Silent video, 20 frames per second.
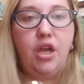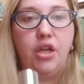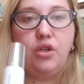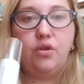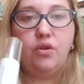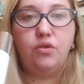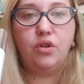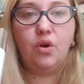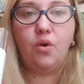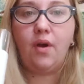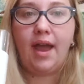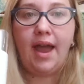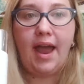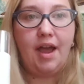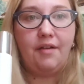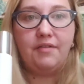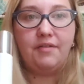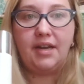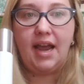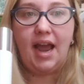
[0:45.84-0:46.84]
You don't
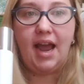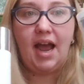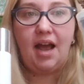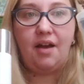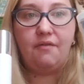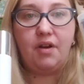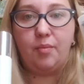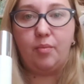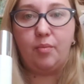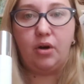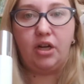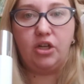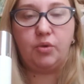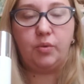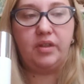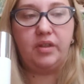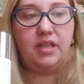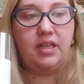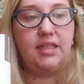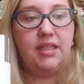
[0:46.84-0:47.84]
have to have a brush
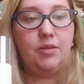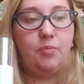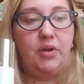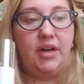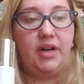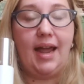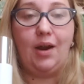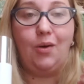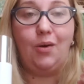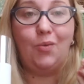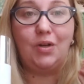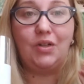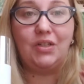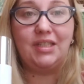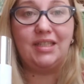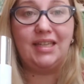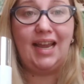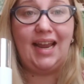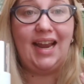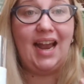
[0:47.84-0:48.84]
with this, but I will
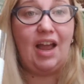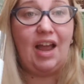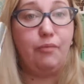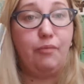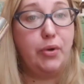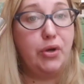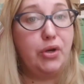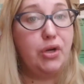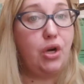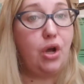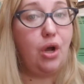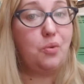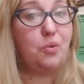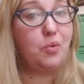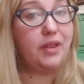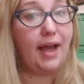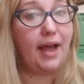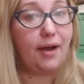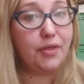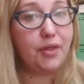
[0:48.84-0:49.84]
say I've put it on
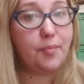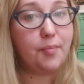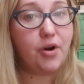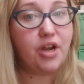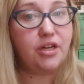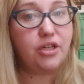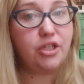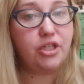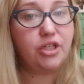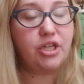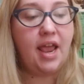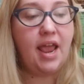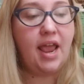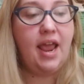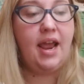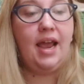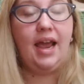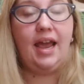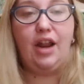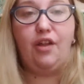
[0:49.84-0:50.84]
without the brush
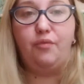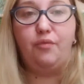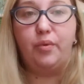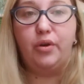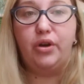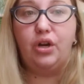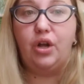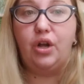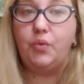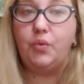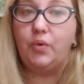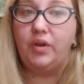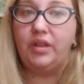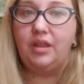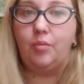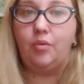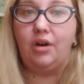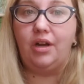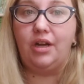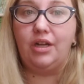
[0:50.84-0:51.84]
and I've put it on with
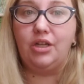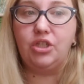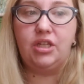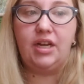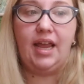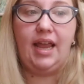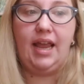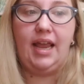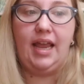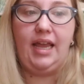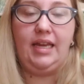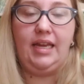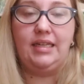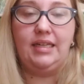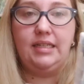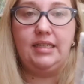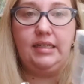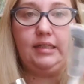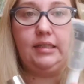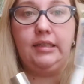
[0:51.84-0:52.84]
the brush,
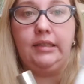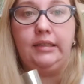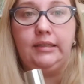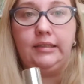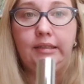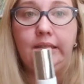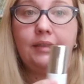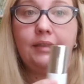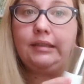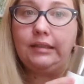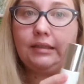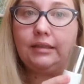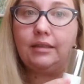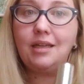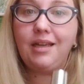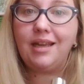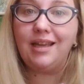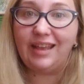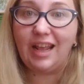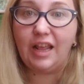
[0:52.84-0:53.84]
and
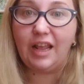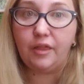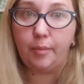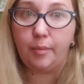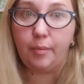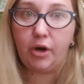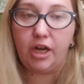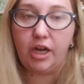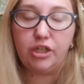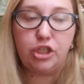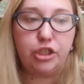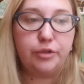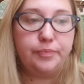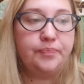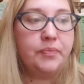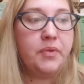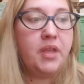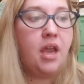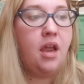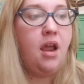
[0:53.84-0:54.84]
get the brush.
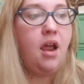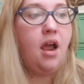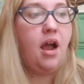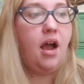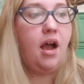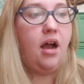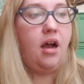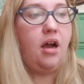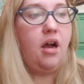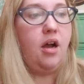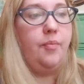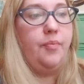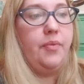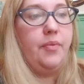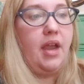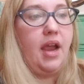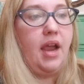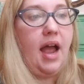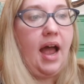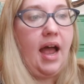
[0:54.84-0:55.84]

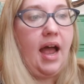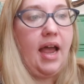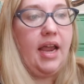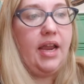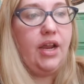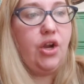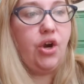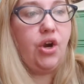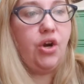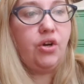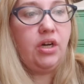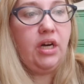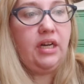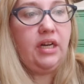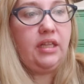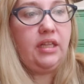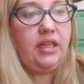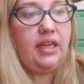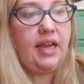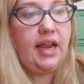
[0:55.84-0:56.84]
I
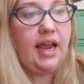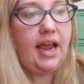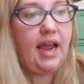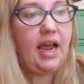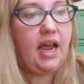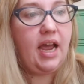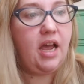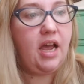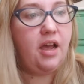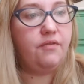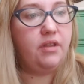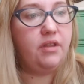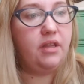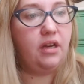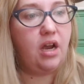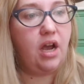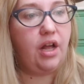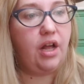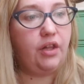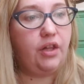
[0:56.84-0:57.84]
currently have the
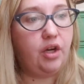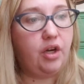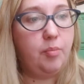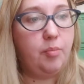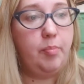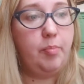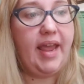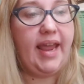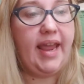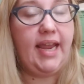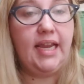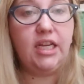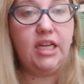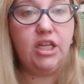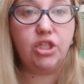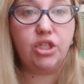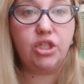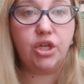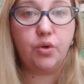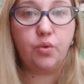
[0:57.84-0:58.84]
color
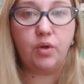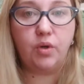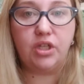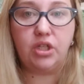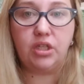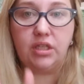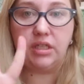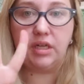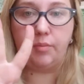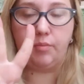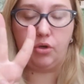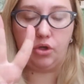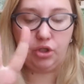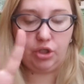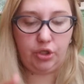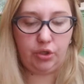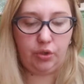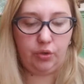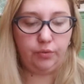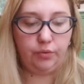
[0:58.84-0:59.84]
beige, which is number
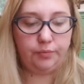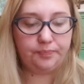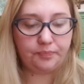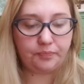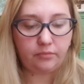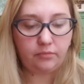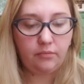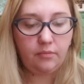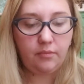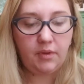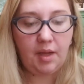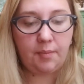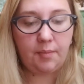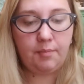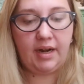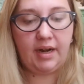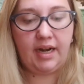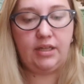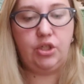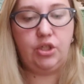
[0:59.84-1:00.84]
2,
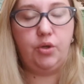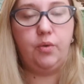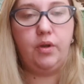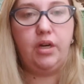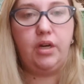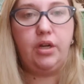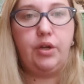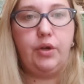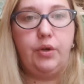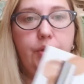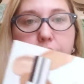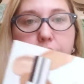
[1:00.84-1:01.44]
but I do want to go